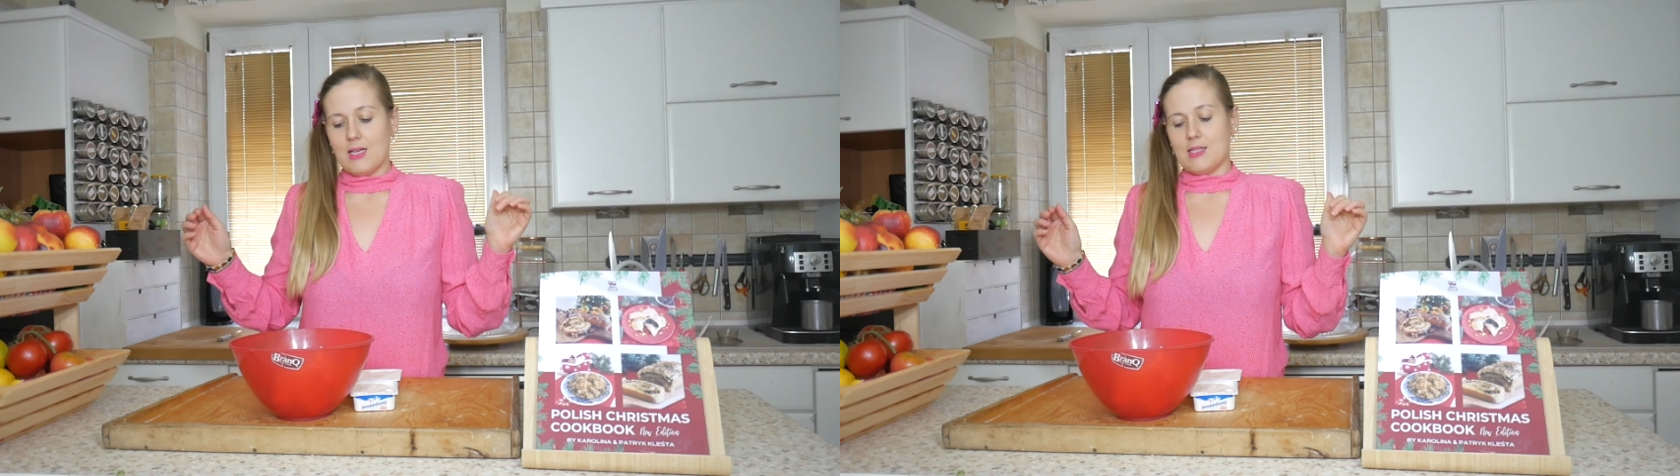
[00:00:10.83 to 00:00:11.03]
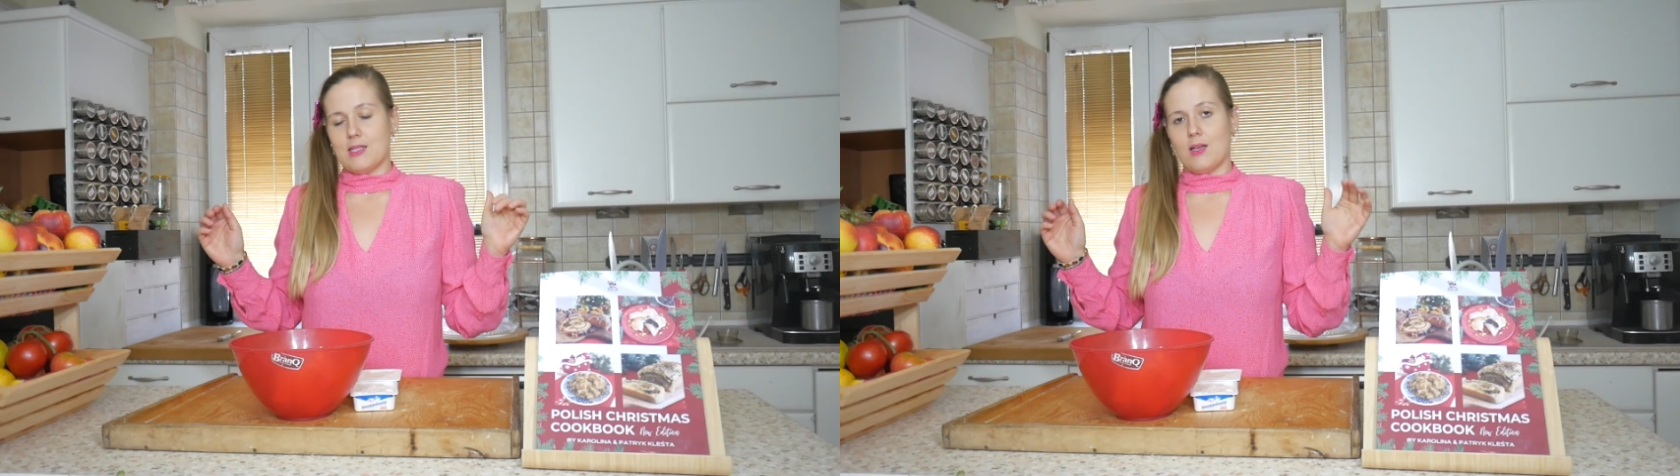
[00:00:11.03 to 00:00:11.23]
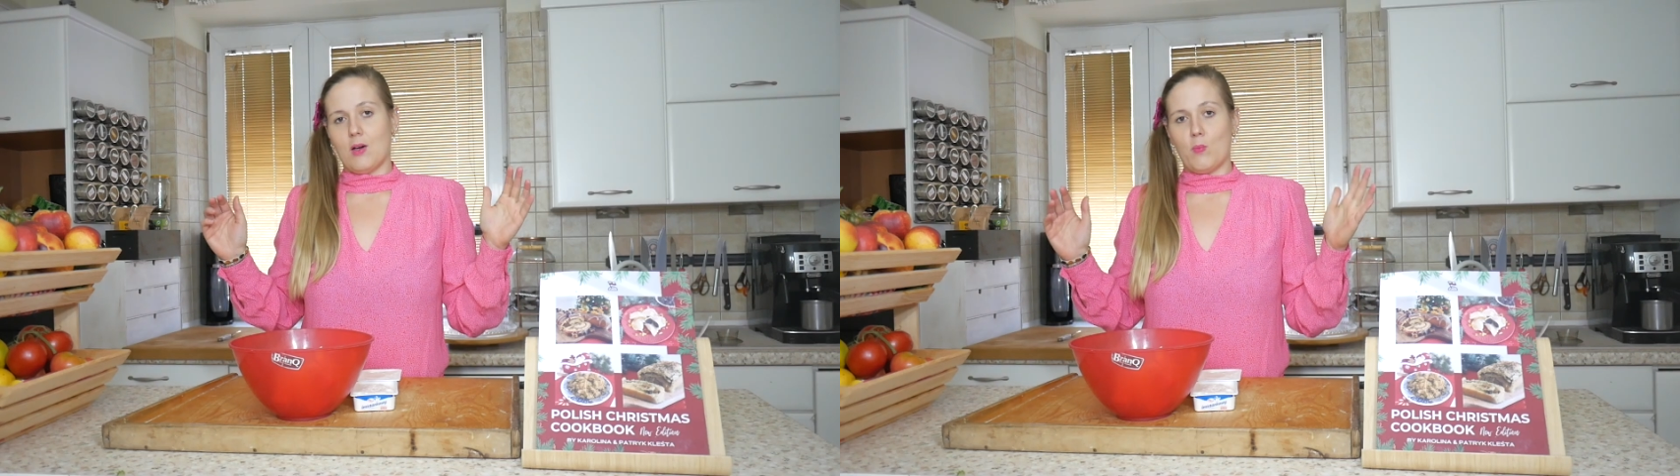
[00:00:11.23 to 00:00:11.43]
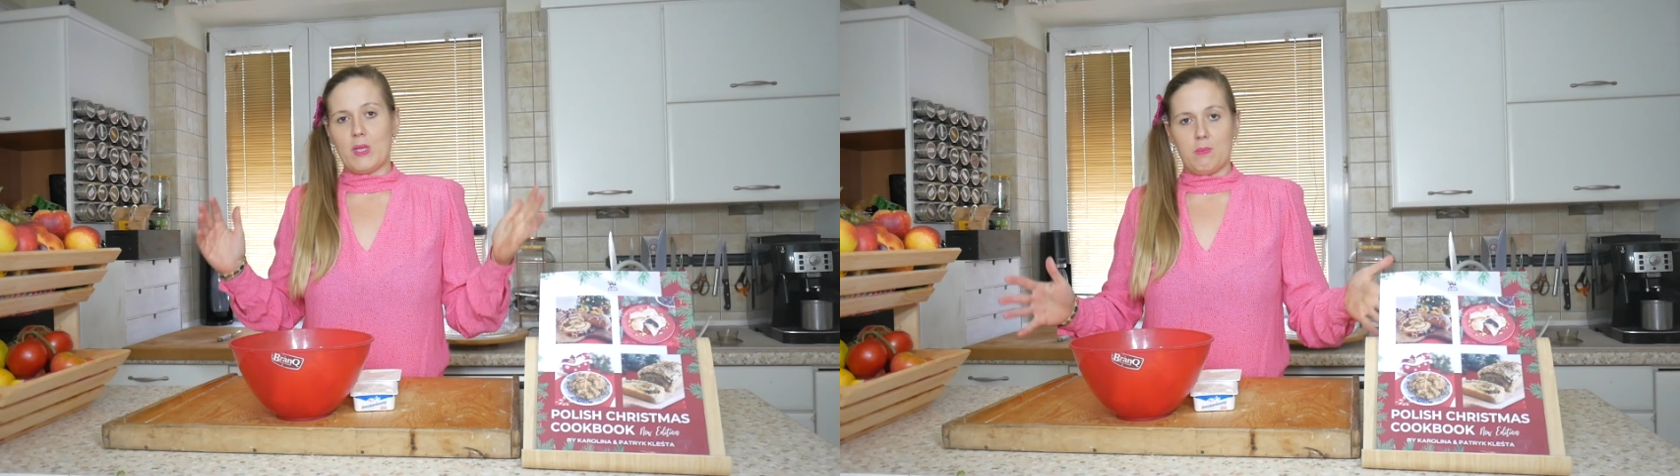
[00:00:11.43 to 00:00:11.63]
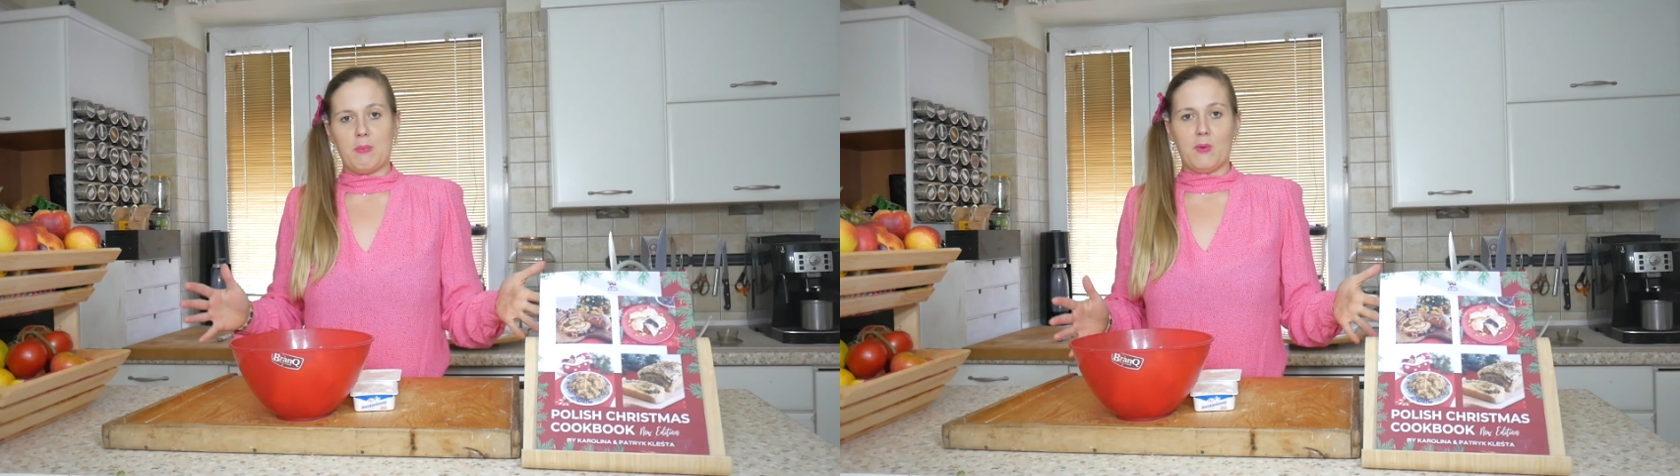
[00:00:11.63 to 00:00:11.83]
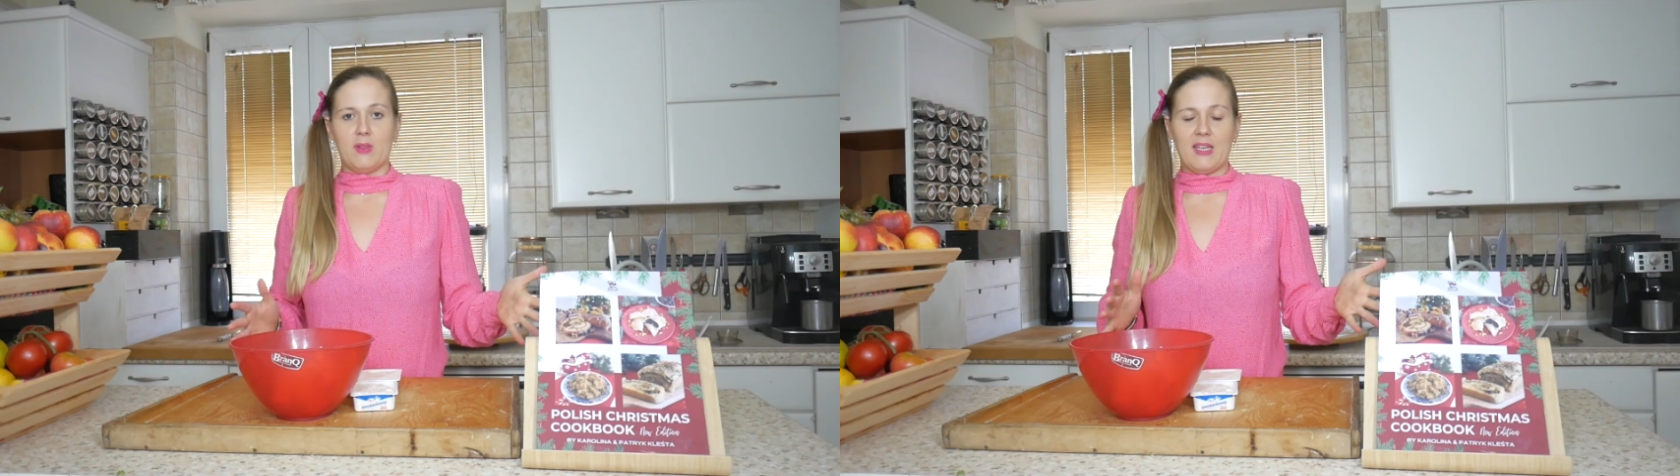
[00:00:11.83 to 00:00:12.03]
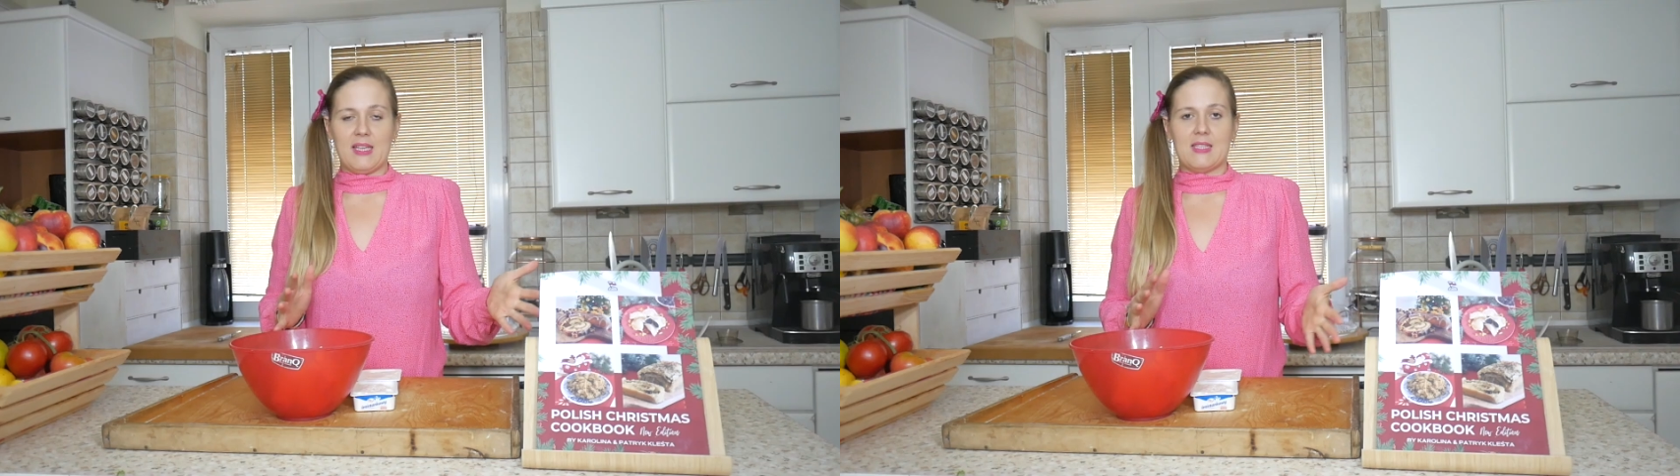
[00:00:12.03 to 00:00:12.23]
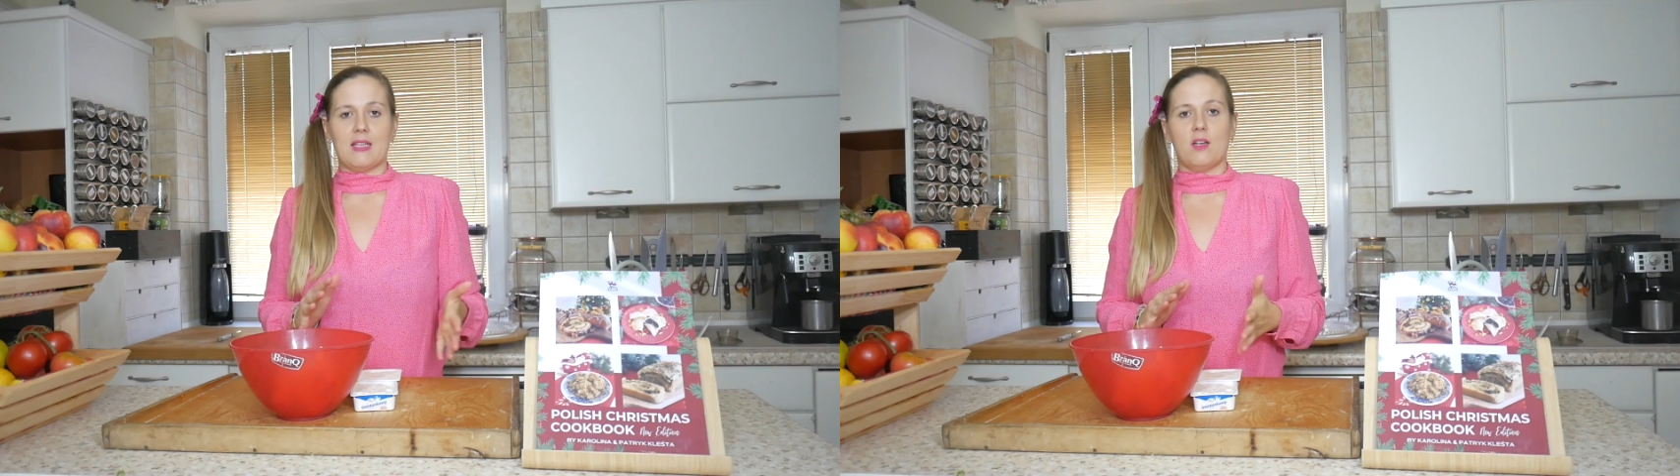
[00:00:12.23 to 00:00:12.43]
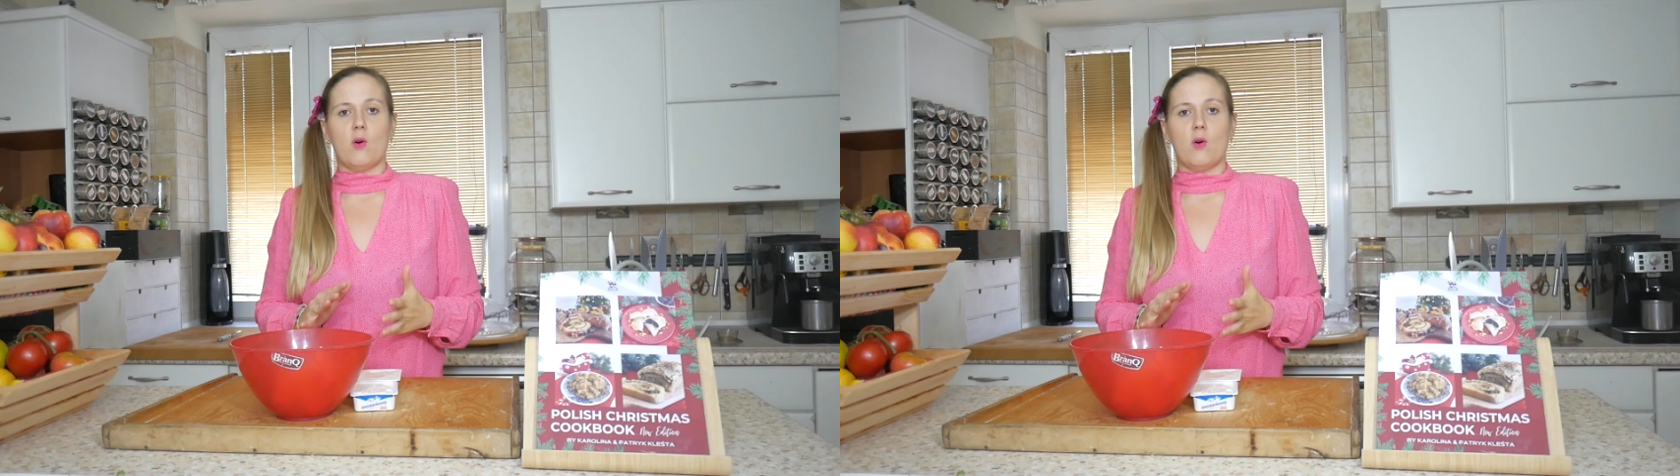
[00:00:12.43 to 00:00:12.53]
So many people think that